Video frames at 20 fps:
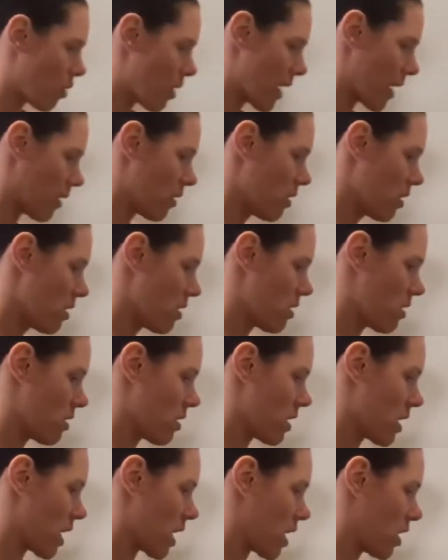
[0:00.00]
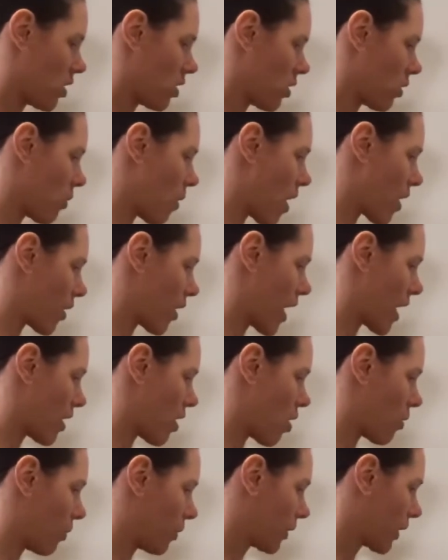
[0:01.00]
oil into the water and
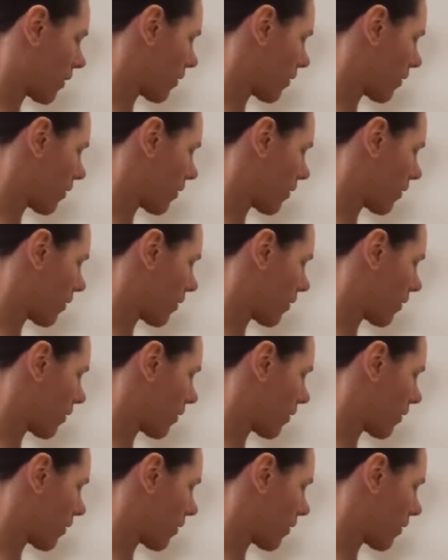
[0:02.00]
almost giving